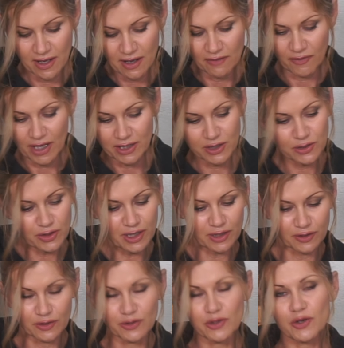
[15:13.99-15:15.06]
if I do get a
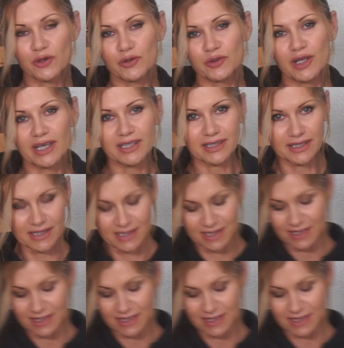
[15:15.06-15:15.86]
little cold like this,